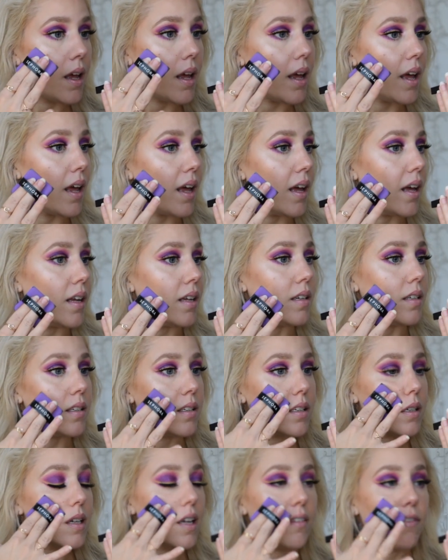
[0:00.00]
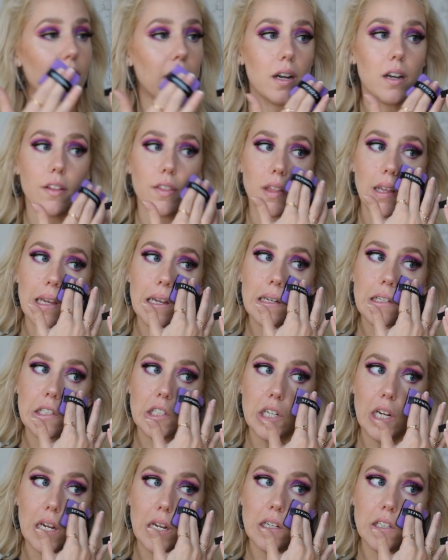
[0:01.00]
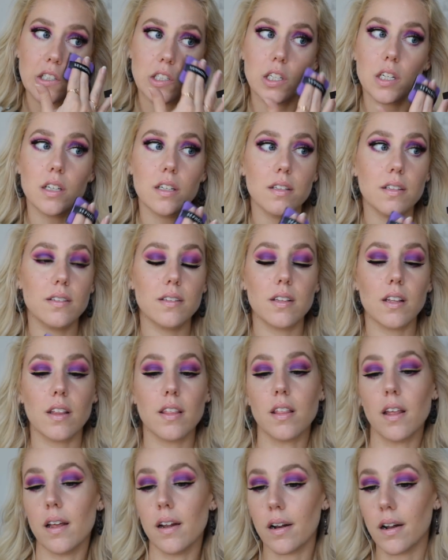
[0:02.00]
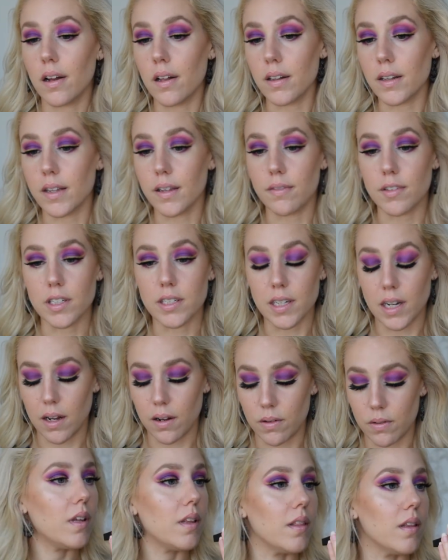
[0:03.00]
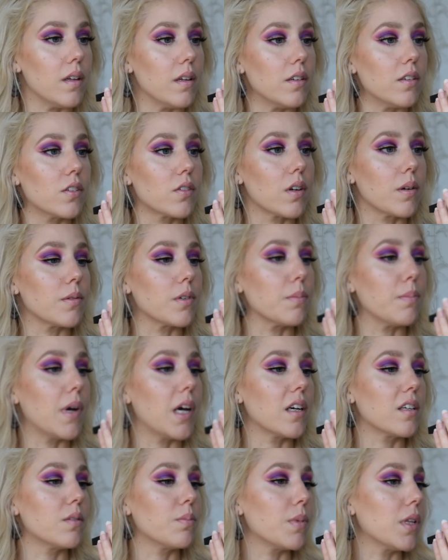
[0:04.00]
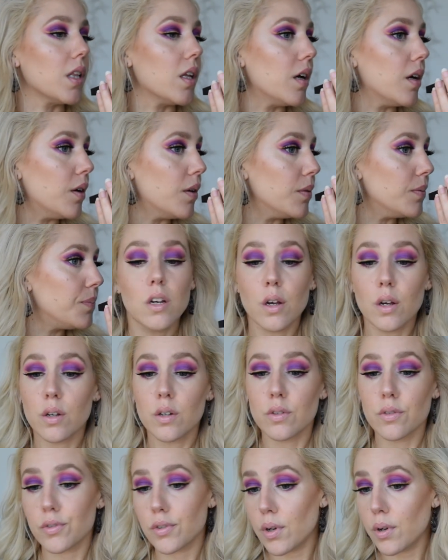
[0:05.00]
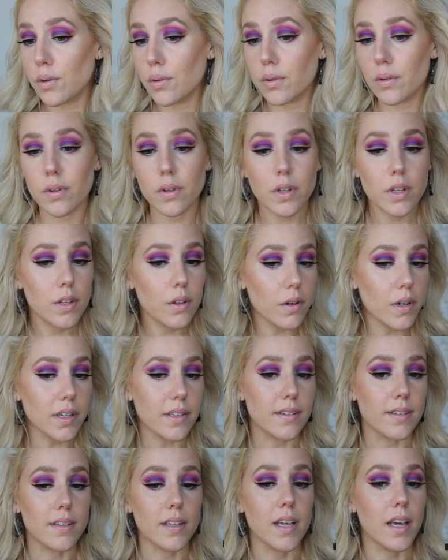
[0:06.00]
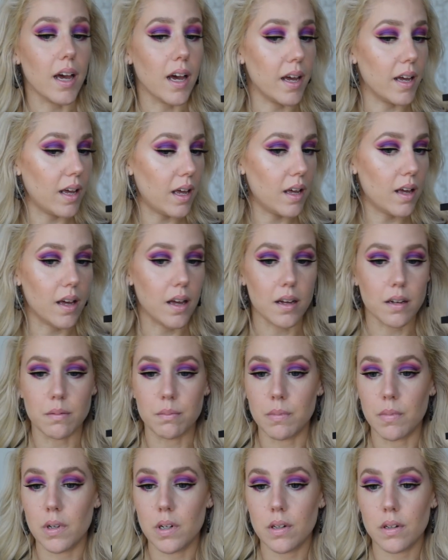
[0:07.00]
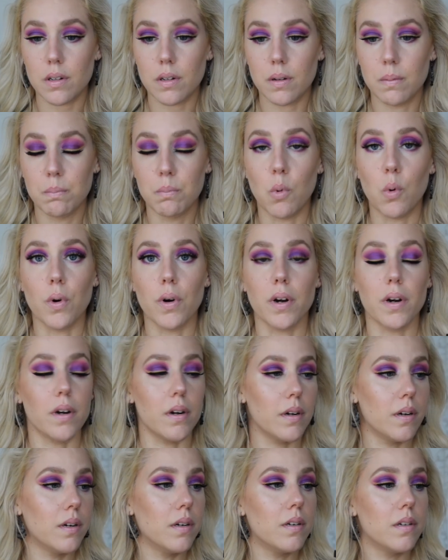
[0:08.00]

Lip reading: and if anything changes, then I'll leave it down in the description box below. So you can see I am more